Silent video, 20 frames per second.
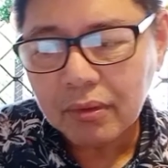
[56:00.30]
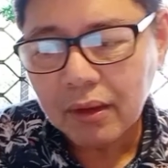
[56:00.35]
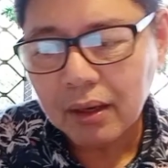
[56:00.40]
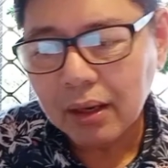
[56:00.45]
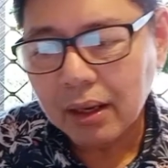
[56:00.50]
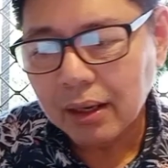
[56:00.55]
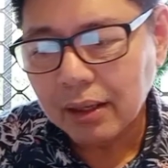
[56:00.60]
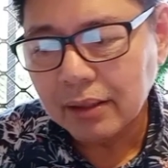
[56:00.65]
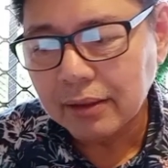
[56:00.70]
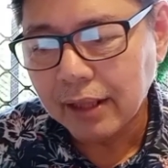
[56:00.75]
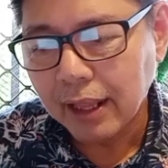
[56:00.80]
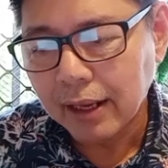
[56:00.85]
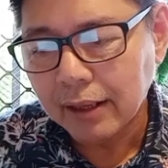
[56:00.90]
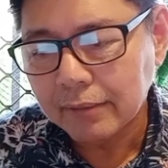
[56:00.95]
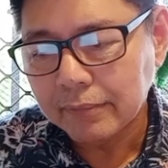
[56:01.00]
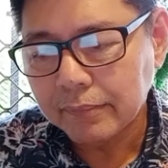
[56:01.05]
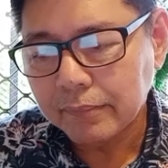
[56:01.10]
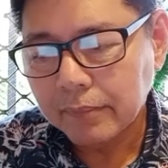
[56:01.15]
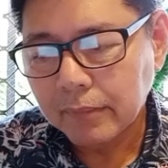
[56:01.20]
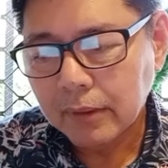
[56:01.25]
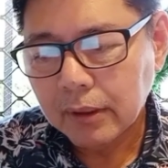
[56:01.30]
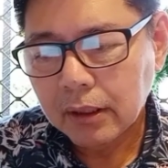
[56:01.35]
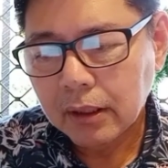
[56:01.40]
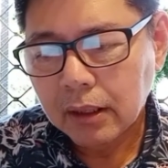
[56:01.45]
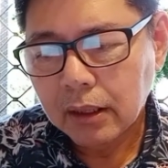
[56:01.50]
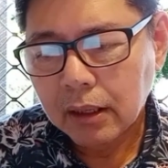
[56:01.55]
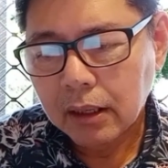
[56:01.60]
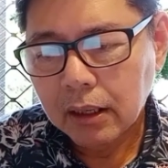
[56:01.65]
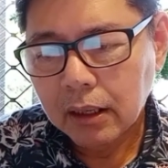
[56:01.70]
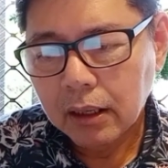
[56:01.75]
And then
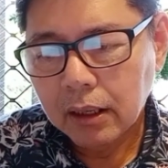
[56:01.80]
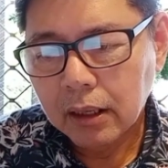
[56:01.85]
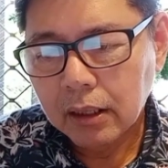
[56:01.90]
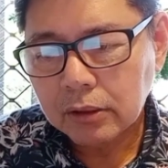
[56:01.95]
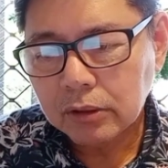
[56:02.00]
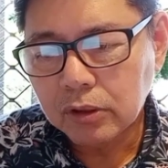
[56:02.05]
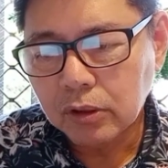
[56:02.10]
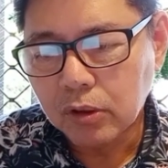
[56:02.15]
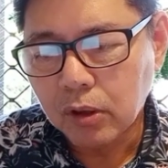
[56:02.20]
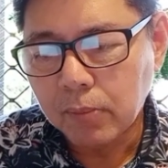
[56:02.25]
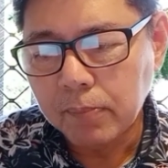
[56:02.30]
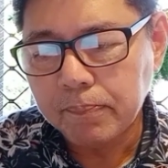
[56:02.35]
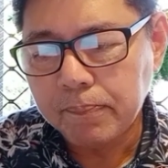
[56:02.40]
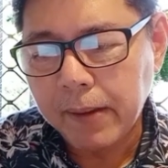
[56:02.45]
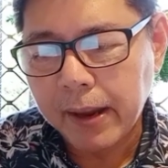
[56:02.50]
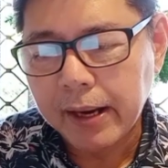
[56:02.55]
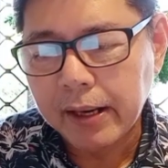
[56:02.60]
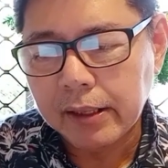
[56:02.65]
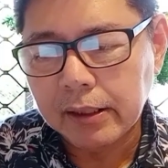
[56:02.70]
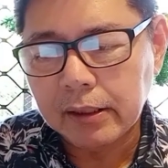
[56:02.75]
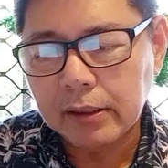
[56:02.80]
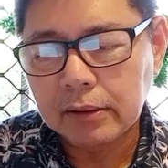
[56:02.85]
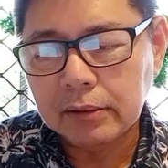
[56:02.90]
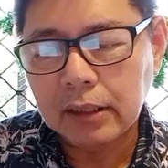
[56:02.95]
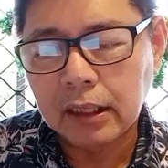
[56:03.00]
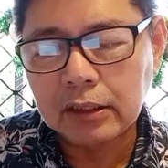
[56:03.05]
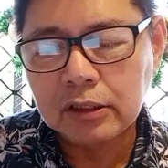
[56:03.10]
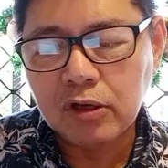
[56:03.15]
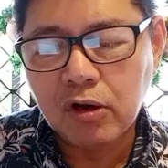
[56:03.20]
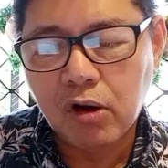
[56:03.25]
to compare the
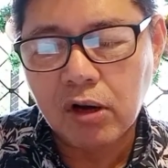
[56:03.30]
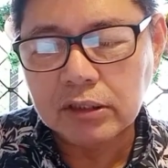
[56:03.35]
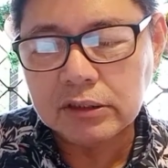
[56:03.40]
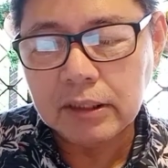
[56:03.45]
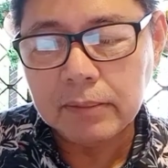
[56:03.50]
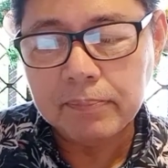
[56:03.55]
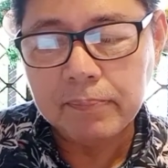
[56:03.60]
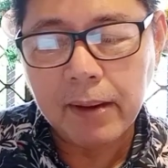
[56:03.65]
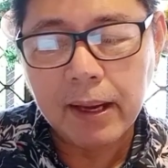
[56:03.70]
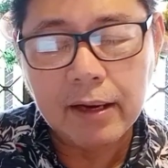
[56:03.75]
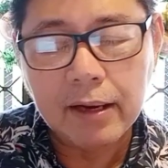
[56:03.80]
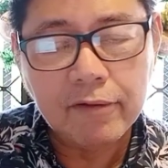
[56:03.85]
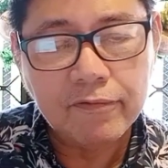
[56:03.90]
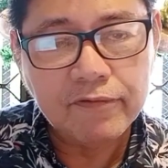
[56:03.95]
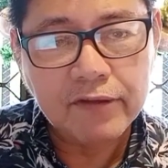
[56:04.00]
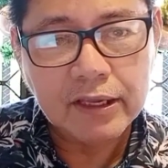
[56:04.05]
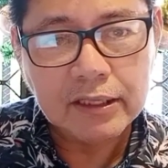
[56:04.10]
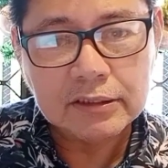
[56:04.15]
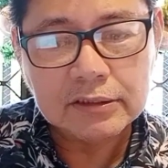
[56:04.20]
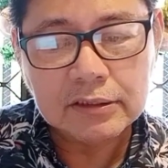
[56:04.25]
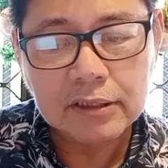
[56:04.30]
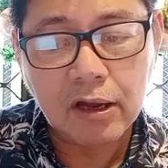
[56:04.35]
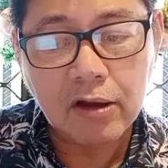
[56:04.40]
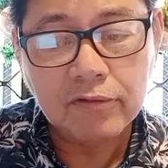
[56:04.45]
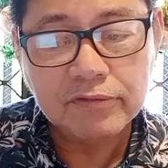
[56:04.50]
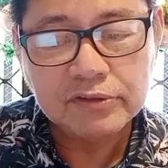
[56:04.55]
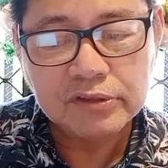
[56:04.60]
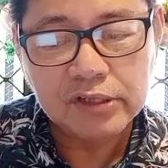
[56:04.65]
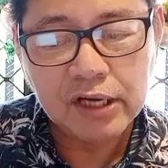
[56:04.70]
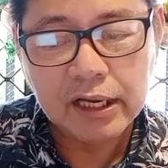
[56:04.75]
cost and benefits of
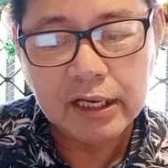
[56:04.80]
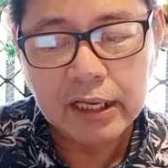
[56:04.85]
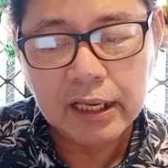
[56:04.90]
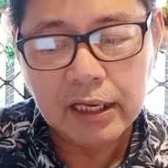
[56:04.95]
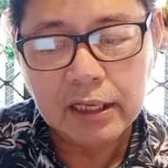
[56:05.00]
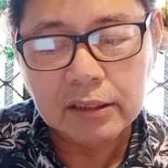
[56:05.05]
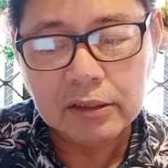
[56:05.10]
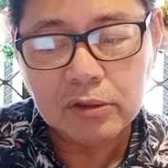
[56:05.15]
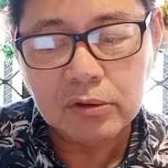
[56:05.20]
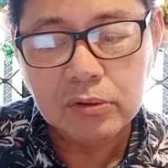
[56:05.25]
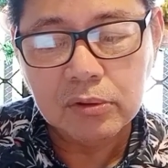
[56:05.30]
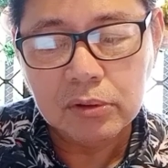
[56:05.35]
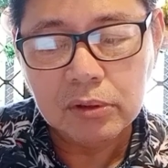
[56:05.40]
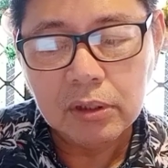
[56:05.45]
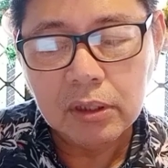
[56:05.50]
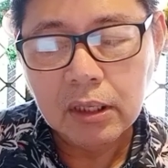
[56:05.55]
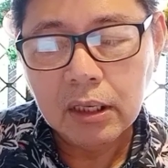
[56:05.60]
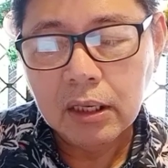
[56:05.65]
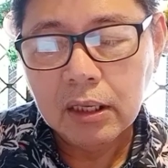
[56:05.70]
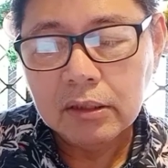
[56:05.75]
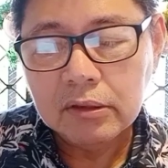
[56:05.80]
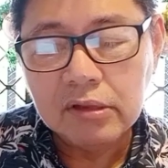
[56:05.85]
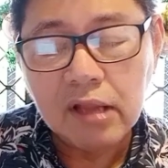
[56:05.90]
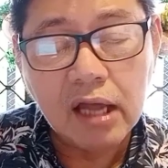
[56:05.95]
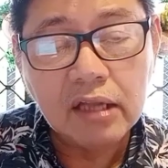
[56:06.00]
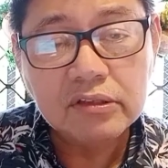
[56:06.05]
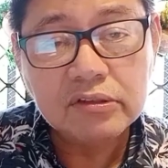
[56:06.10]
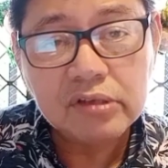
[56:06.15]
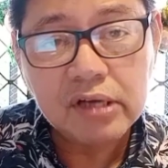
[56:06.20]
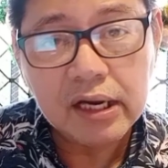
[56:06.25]
training to
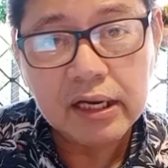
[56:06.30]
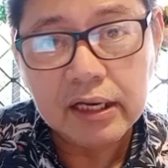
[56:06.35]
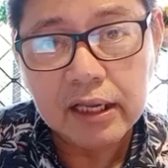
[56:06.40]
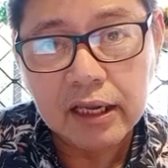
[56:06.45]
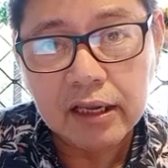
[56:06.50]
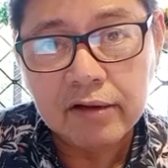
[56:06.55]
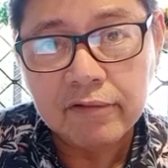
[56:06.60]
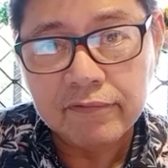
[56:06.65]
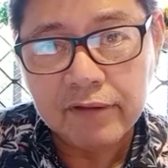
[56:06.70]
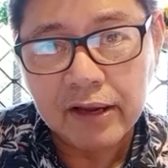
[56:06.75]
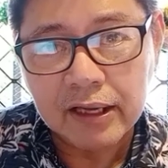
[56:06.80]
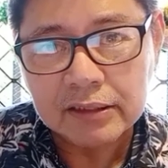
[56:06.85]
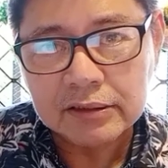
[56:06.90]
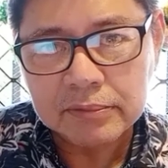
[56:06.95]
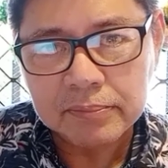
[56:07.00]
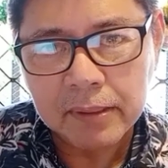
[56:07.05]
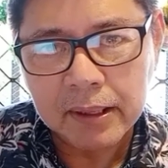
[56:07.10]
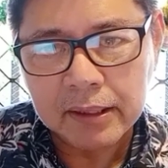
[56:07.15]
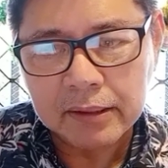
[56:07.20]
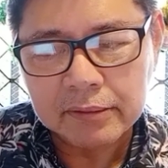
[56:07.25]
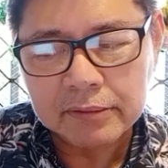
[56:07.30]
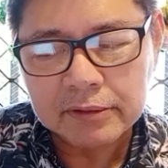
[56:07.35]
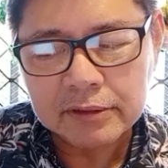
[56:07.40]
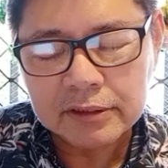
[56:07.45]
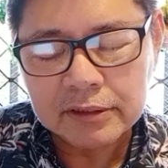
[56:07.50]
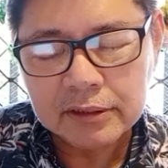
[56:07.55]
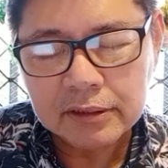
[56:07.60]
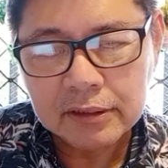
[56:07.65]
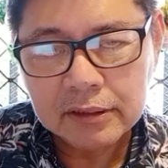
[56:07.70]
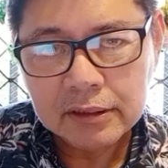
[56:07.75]
non-training investments.
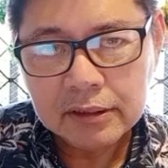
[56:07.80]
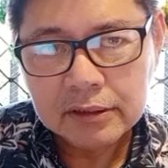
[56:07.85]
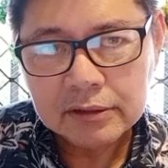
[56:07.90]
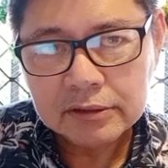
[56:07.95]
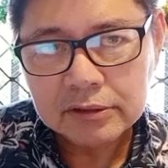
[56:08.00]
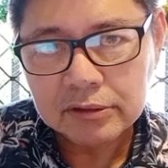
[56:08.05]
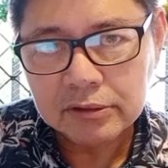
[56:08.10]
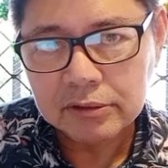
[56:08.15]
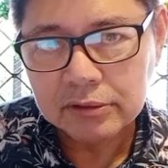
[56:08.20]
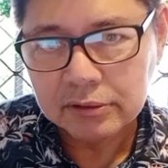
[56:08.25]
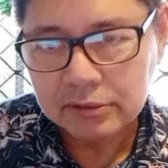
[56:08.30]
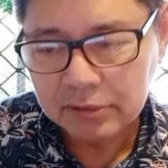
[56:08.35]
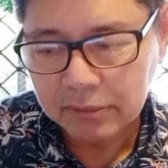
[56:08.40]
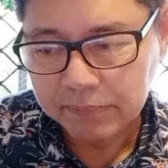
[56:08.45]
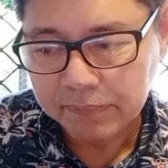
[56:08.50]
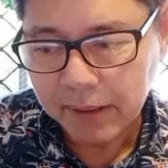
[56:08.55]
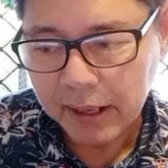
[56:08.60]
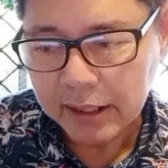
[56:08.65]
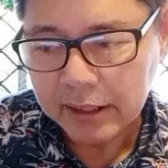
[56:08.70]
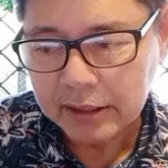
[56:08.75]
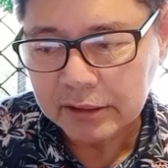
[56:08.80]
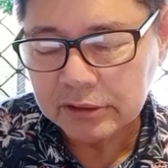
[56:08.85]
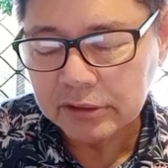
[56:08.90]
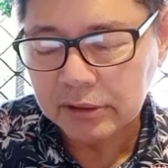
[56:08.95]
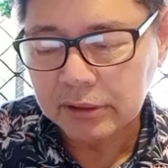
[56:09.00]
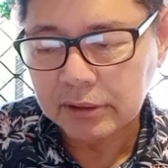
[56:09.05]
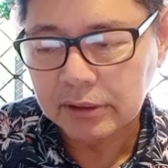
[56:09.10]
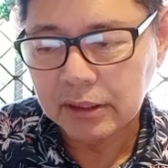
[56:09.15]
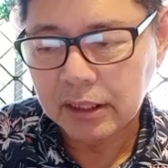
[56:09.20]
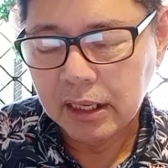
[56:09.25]
So
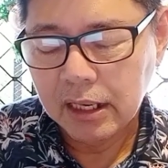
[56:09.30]
comparison.